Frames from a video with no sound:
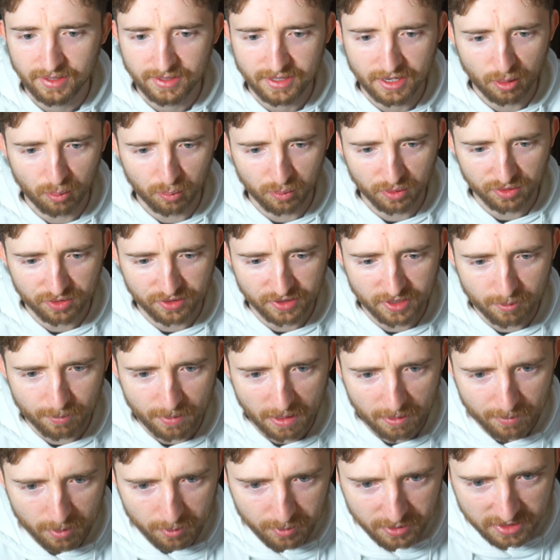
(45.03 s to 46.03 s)
Now I want to think
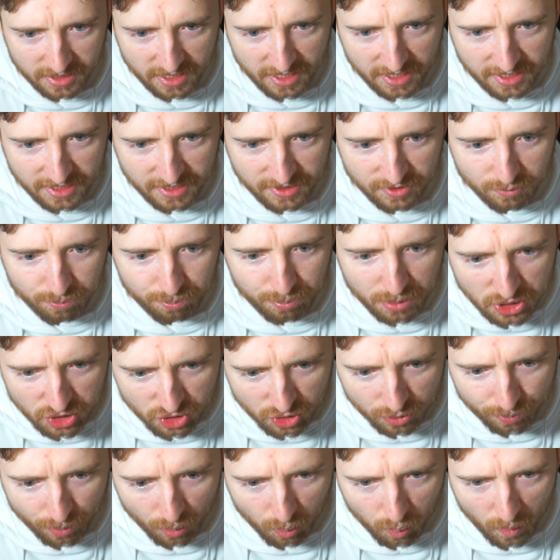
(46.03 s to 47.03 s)
about maybe kicking his
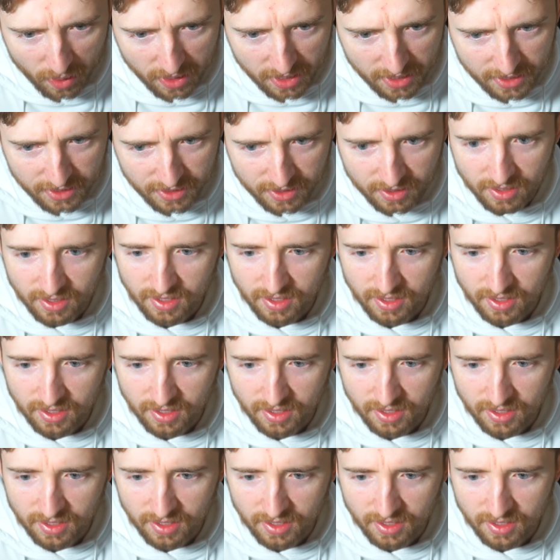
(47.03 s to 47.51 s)
bishop away.